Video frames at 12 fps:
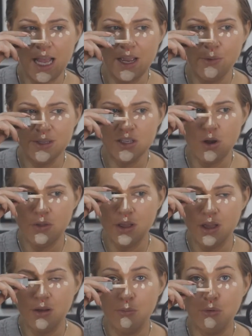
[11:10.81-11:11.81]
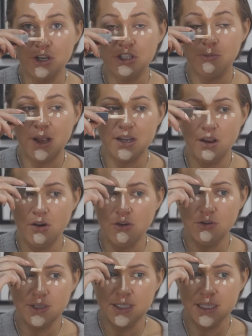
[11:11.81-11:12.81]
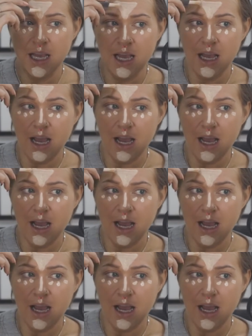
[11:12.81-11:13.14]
I always go on the bridge of my nose.